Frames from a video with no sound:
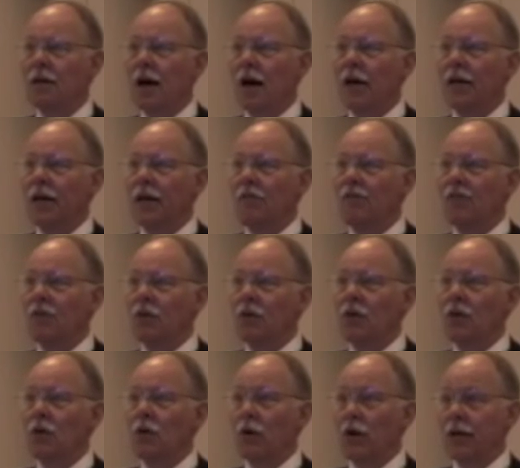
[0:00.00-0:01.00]

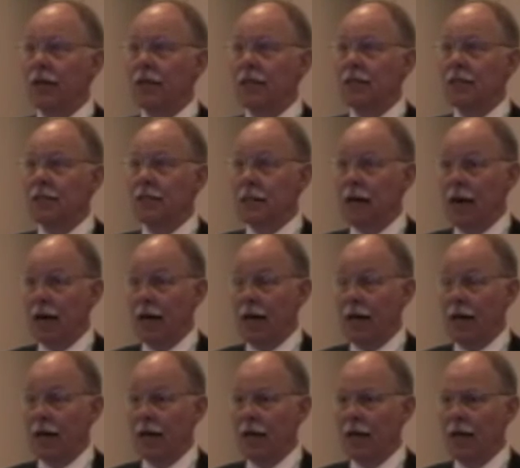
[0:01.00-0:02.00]
non-inferiority
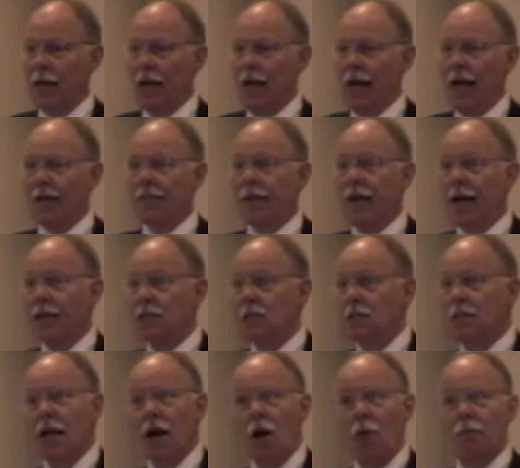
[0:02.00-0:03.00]
design. And
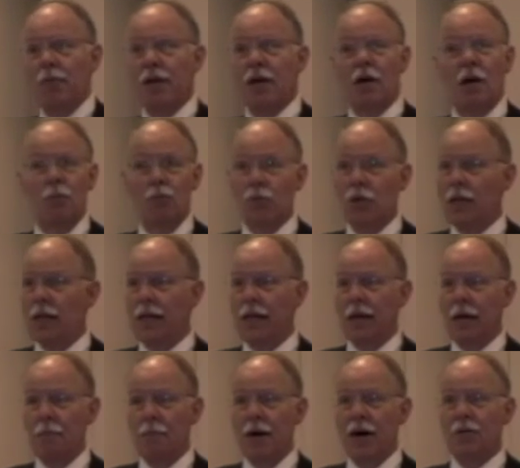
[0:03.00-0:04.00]
that's now become really
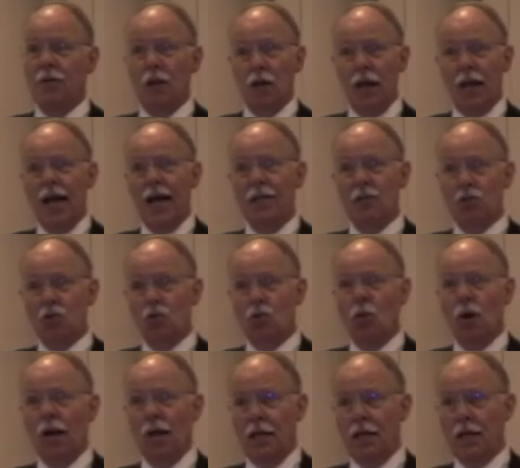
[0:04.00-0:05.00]
in about the last
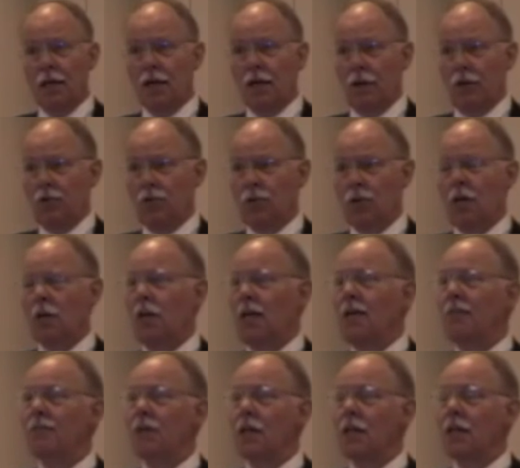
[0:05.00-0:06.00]
20 years, and
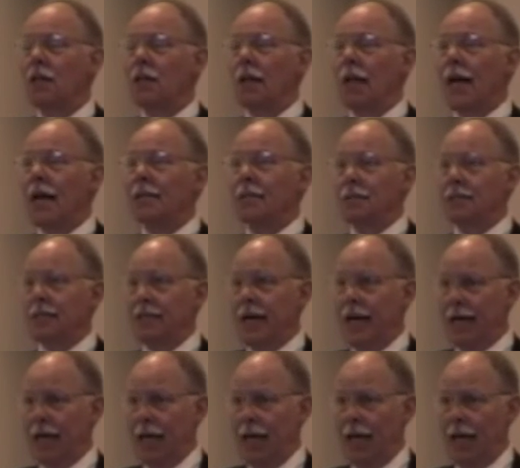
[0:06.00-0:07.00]
even in the last
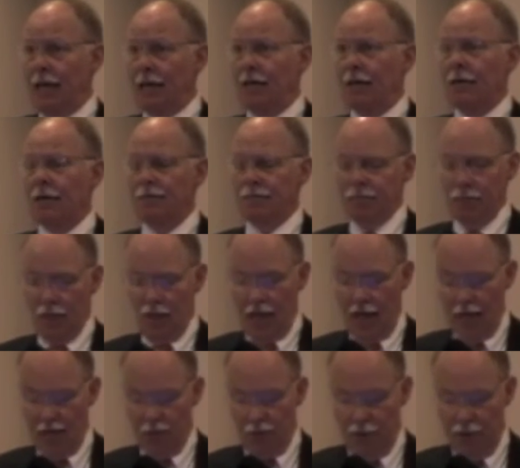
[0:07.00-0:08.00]
decade,
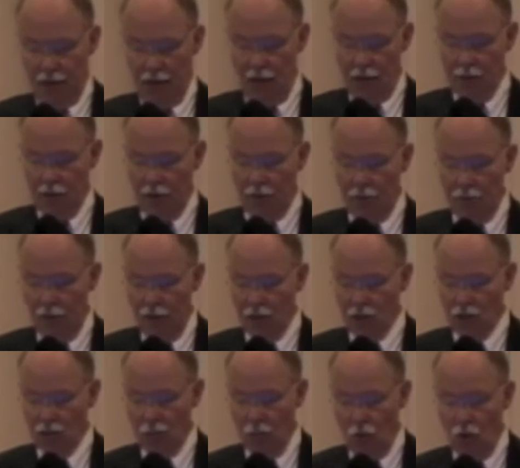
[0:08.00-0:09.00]
has become a
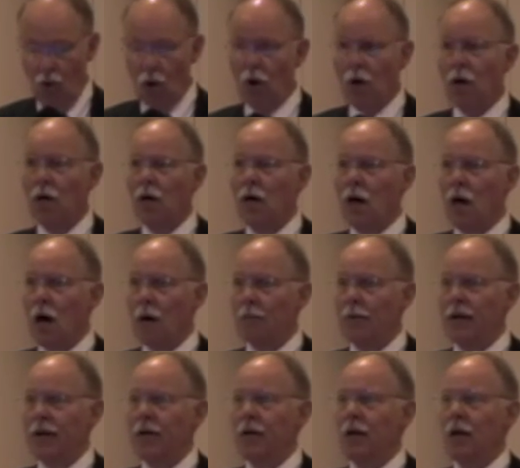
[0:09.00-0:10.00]
much more
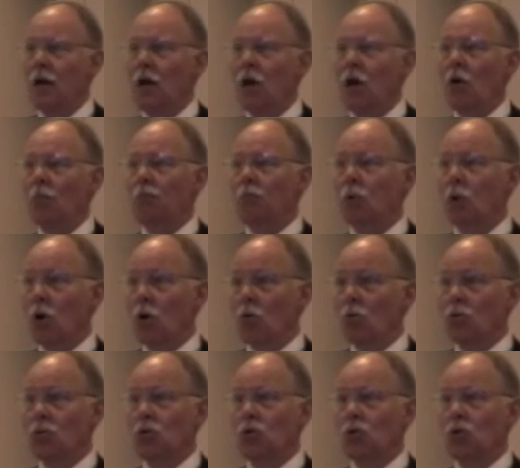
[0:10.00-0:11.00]
common
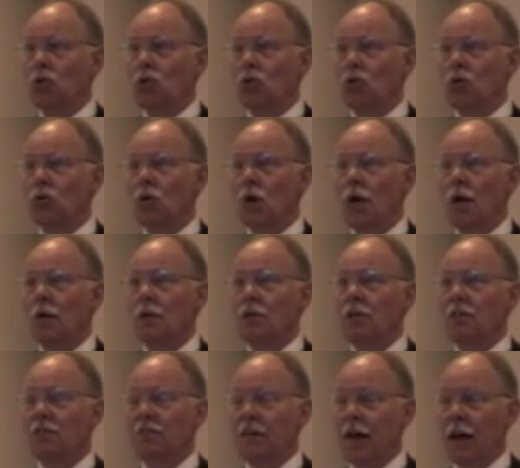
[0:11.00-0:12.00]
approach to
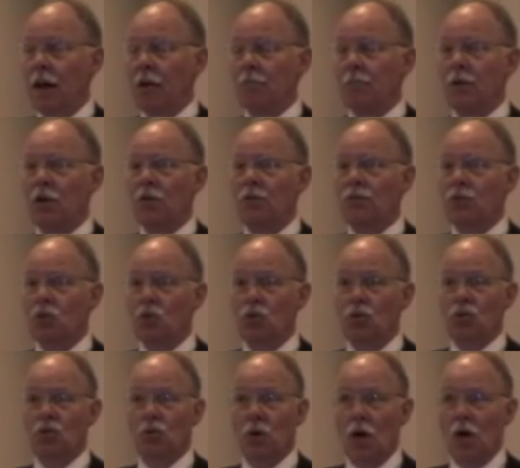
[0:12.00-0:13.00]
development of
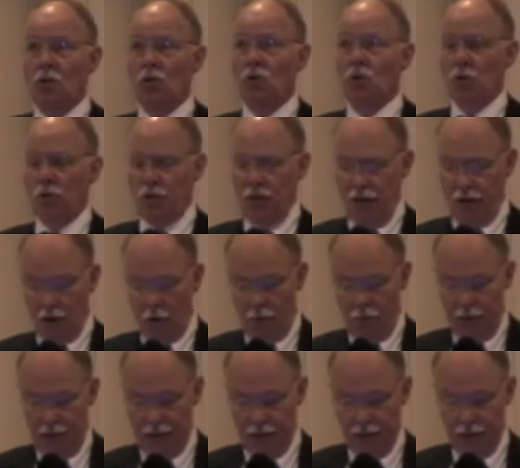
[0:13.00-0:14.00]
new drugs or
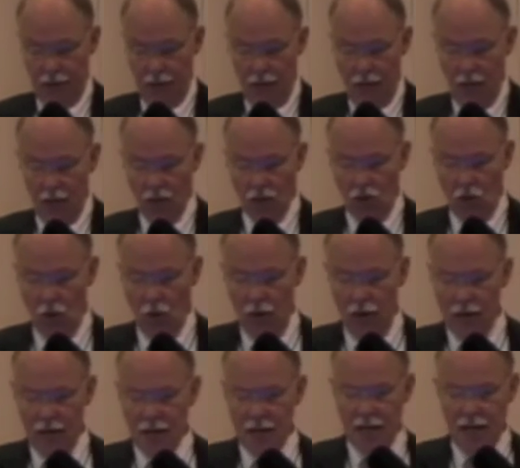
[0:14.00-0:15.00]
therapies. So
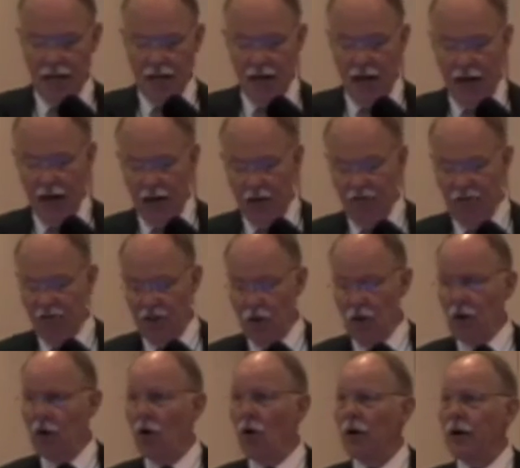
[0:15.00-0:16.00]
in the
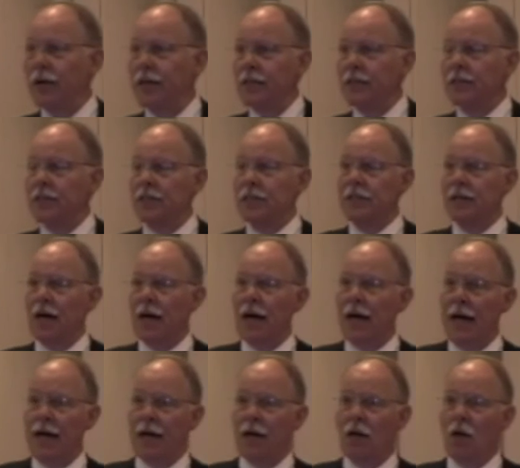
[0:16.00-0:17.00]
non-inferiority
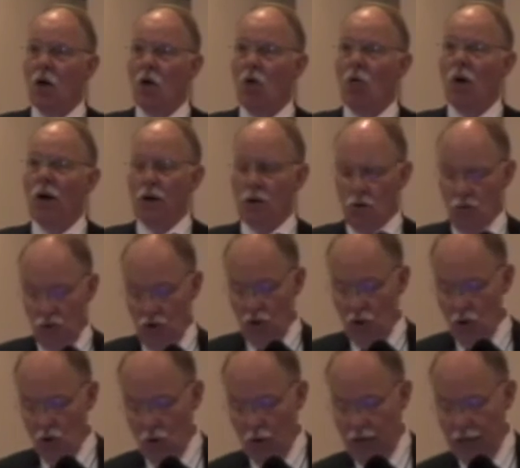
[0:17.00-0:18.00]
design, what you
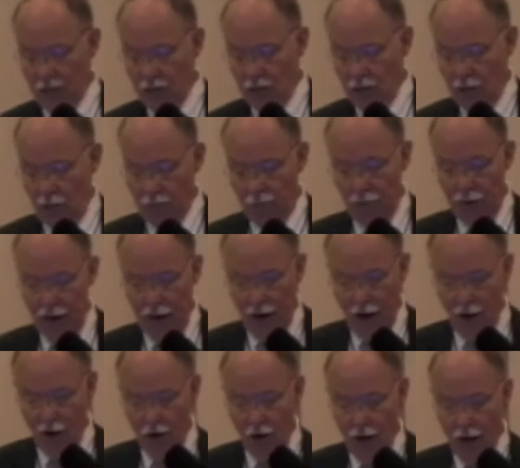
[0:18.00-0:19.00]
do is
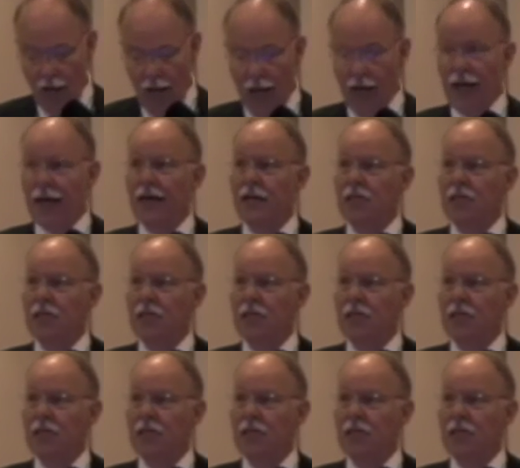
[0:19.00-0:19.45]
compare an